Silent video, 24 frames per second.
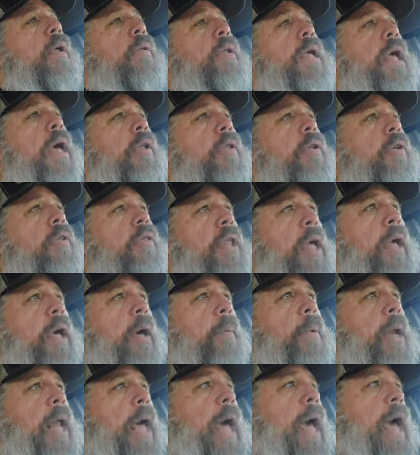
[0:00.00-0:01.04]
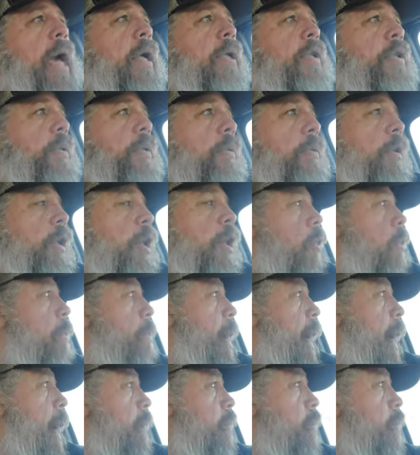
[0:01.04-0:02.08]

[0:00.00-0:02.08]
the other thing I'm going to add, going back